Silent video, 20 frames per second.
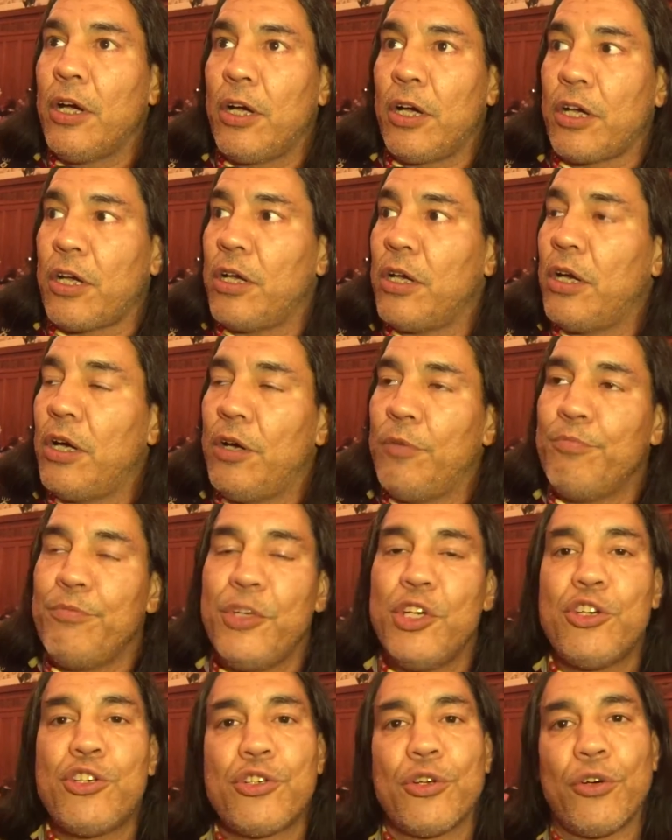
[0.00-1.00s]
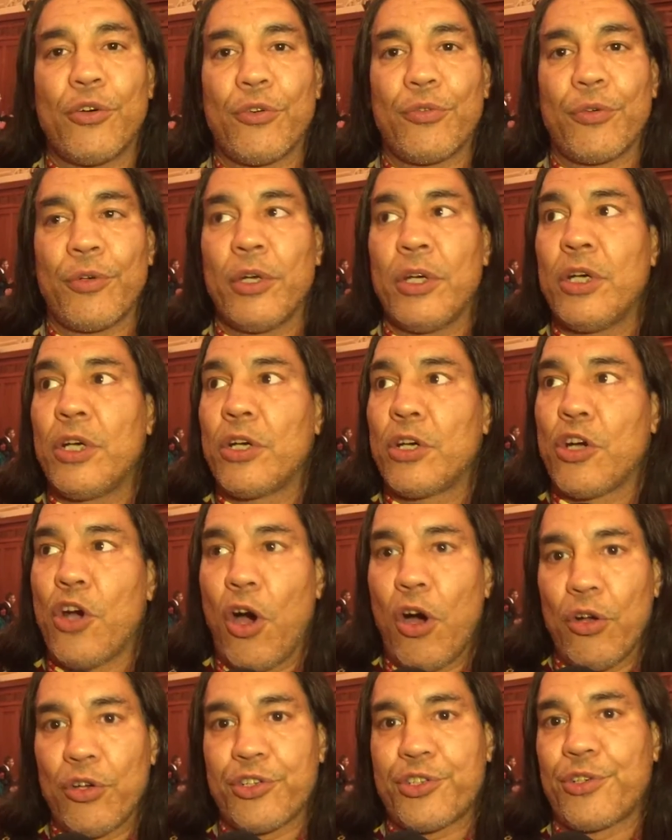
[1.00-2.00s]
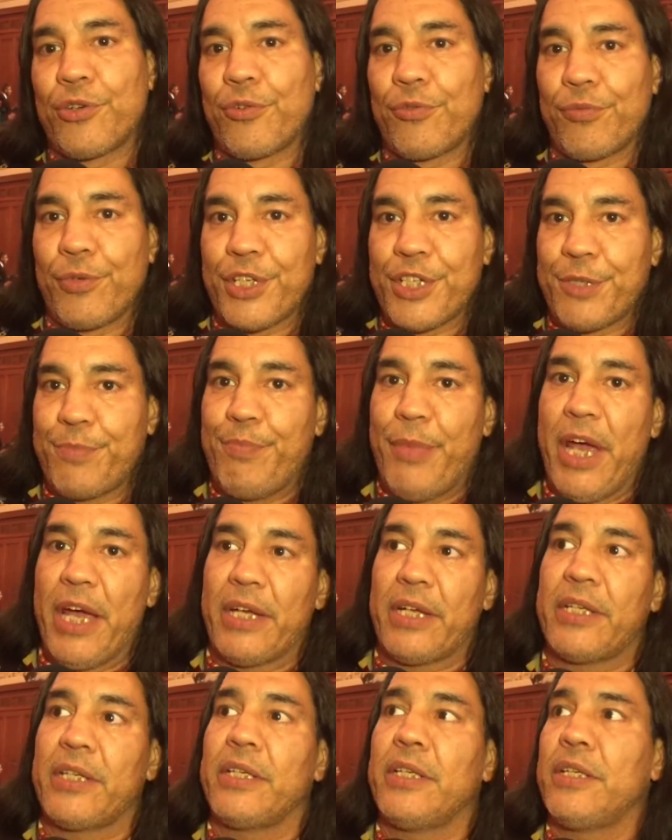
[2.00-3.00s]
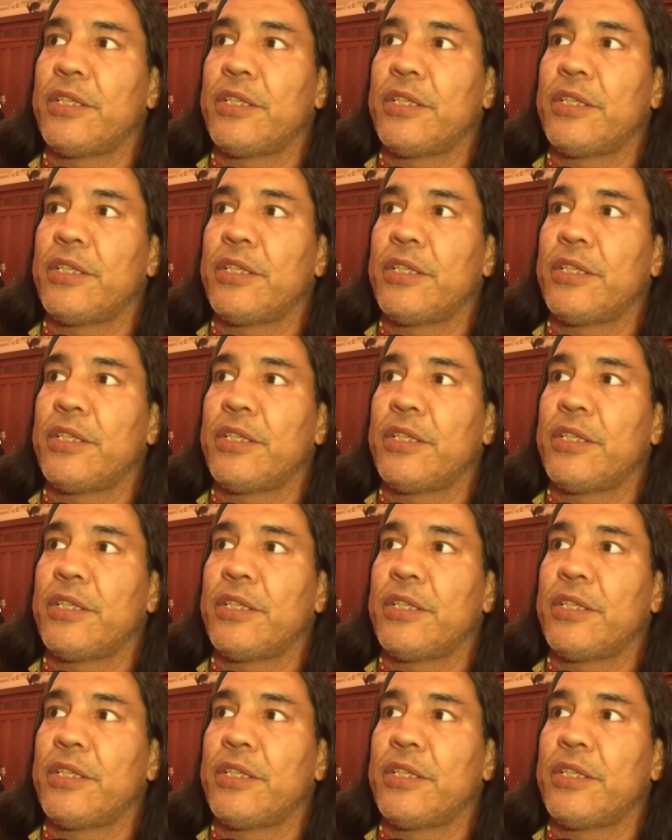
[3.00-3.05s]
a, a mutual cultural respect.